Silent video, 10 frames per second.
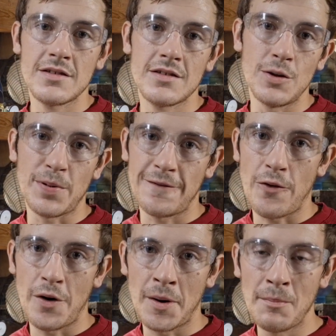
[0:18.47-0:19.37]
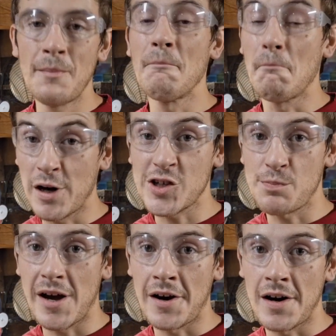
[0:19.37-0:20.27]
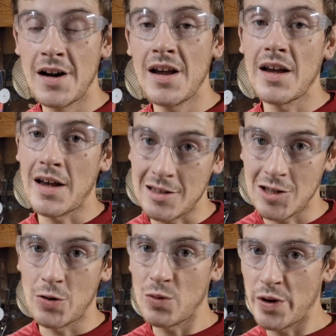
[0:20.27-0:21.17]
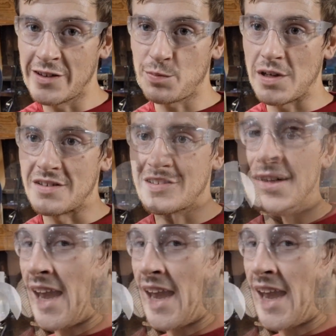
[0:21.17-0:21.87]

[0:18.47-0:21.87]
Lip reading: to perform much better at lower wind speeds.